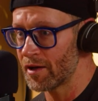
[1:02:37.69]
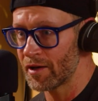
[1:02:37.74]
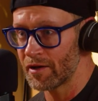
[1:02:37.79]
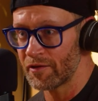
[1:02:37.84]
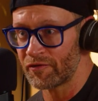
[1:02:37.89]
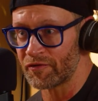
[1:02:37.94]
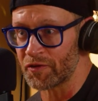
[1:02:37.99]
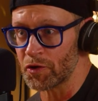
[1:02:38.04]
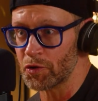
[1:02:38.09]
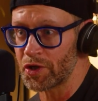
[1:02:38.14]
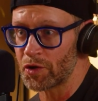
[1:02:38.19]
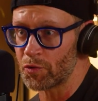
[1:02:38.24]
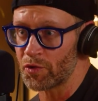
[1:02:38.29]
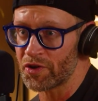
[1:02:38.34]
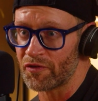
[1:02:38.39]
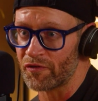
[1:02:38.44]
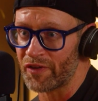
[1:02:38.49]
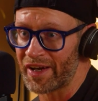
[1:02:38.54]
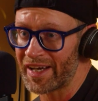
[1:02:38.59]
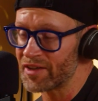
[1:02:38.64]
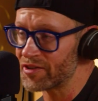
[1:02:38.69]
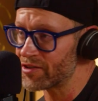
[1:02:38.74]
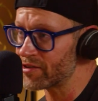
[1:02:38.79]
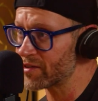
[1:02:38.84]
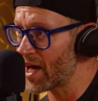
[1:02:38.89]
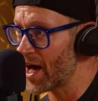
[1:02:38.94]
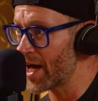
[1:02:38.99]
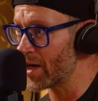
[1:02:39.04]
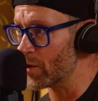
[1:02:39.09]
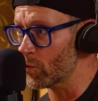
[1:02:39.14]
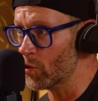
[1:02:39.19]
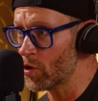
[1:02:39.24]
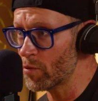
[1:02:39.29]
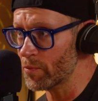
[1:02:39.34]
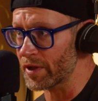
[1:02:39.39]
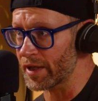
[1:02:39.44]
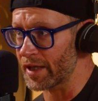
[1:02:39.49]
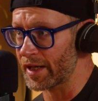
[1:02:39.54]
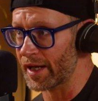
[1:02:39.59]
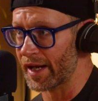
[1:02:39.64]
feuding with Veda Scott, a
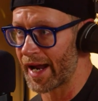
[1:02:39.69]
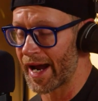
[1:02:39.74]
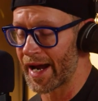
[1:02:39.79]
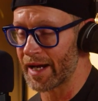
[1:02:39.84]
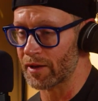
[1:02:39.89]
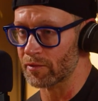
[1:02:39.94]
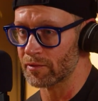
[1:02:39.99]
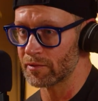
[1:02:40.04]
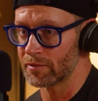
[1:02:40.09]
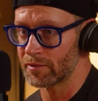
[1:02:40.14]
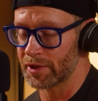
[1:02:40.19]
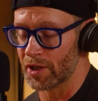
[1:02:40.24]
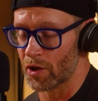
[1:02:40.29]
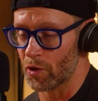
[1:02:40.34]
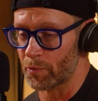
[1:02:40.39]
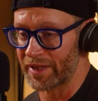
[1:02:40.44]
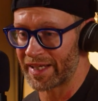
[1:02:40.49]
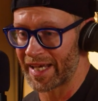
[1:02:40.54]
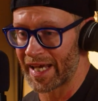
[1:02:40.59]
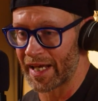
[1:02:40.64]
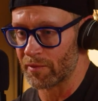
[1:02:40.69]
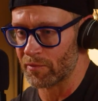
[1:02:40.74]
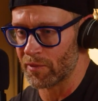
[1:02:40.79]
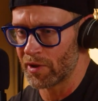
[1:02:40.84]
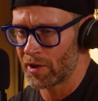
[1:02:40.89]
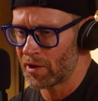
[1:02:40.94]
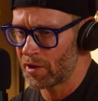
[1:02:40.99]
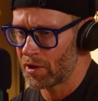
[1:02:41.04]
woman, and I, you know, became